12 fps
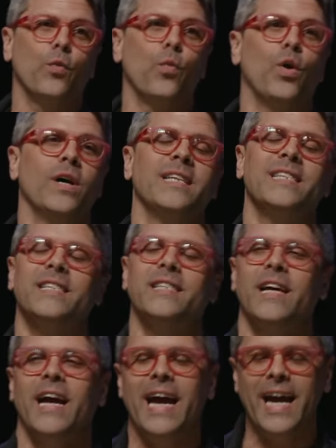once
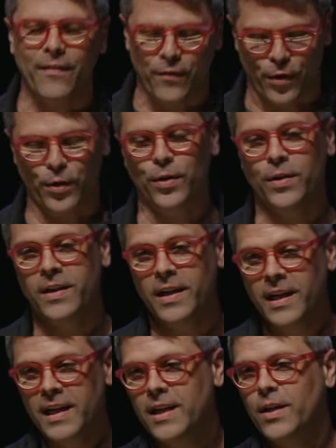ever
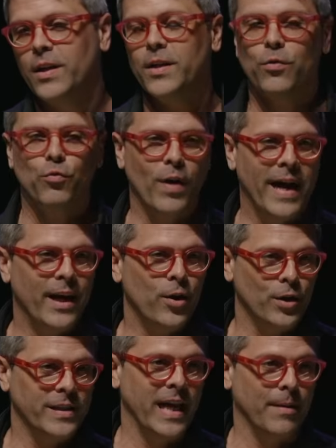rang
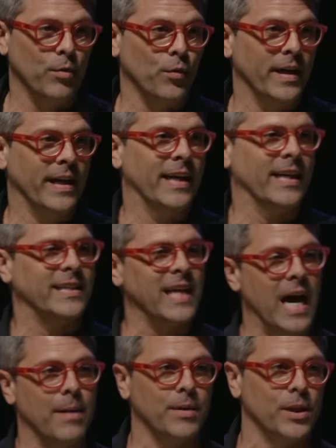her tambourine at a
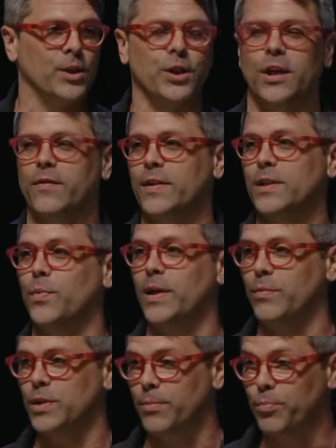time in the service when it
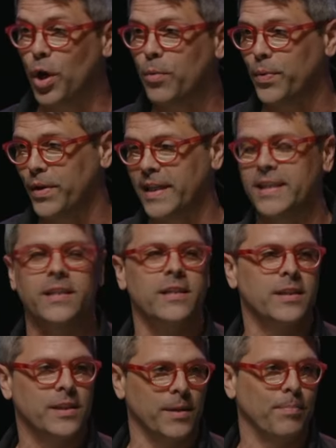was appropriate
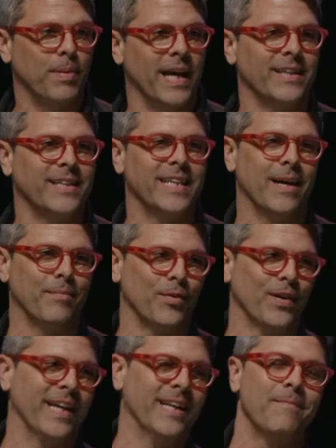to play the tambourine.